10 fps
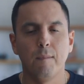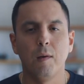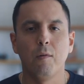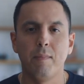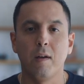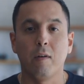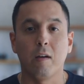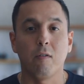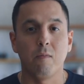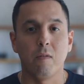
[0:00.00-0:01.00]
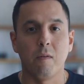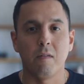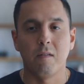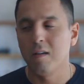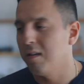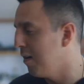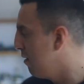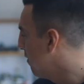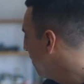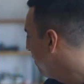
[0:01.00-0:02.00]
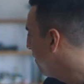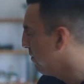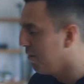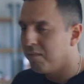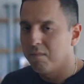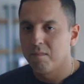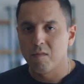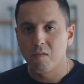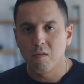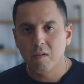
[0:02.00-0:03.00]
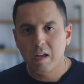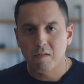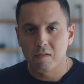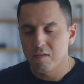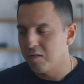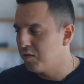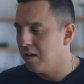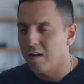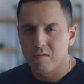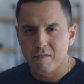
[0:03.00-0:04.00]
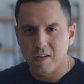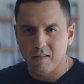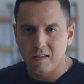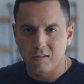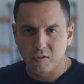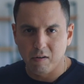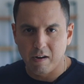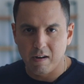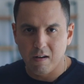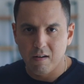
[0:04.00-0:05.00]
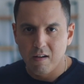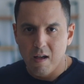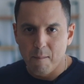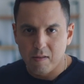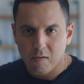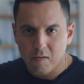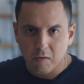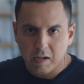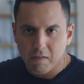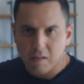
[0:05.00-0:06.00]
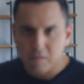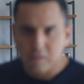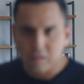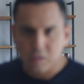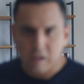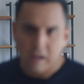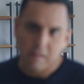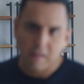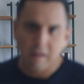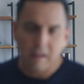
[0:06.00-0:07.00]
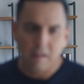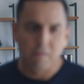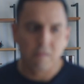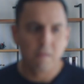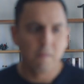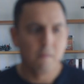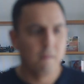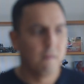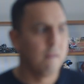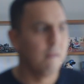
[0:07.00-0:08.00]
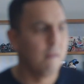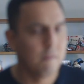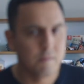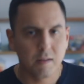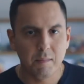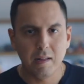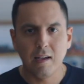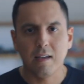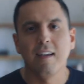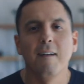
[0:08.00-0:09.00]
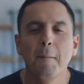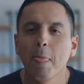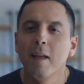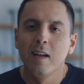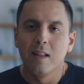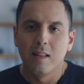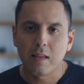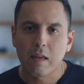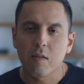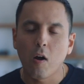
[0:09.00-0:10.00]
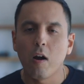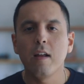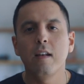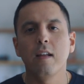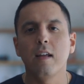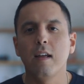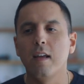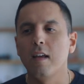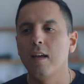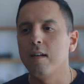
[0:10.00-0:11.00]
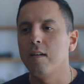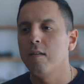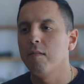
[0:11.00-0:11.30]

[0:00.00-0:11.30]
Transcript: It would be a great Christmas present. Look at that. There's no gifts under the tree. I don't know if you can see the tree right now, but there's no gifts under the tree. I need some gifts. You know, just give me a like. Let's get started, and